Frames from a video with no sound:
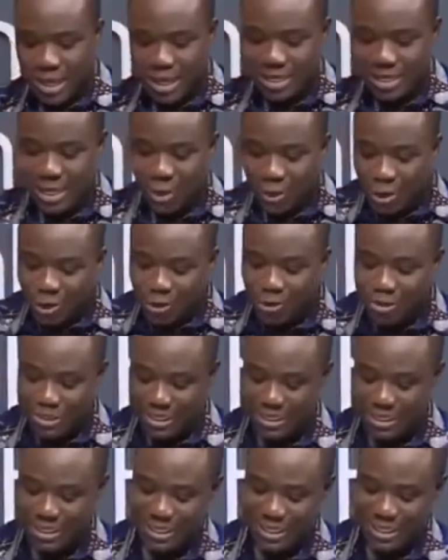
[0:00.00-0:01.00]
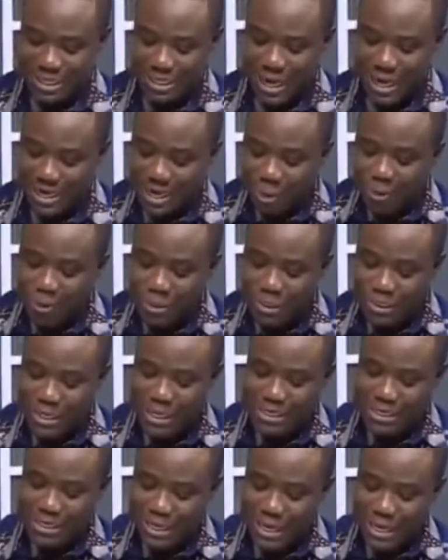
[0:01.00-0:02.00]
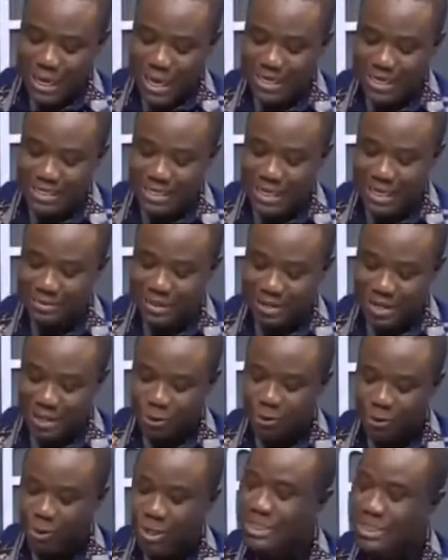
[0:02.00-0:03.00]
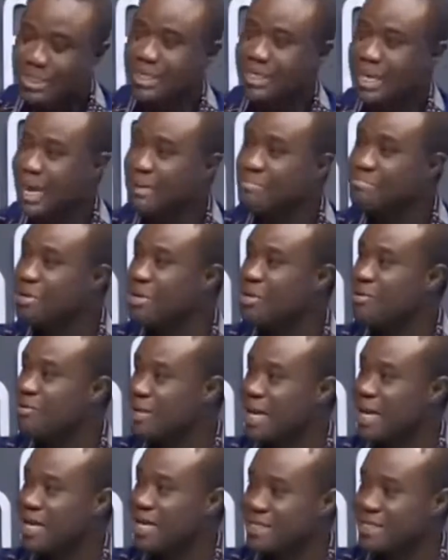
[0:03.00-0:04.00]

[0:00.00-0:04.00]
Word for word: They also say that they will take 829 million Ghana